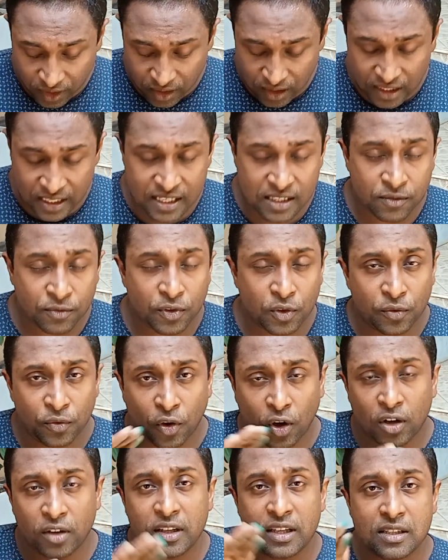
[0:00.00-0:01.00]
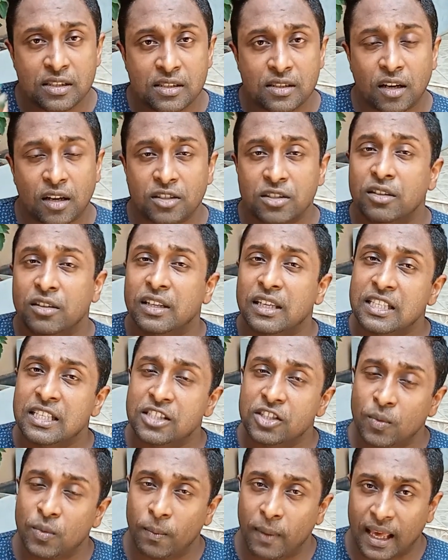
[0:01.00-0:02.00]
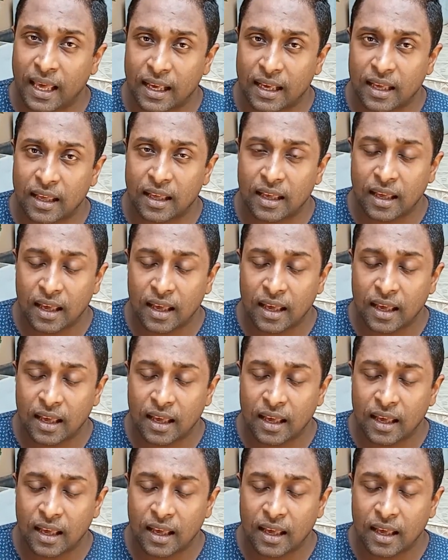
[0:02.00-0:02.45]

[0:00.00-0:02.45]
If you follow the instruction, it's easy to make.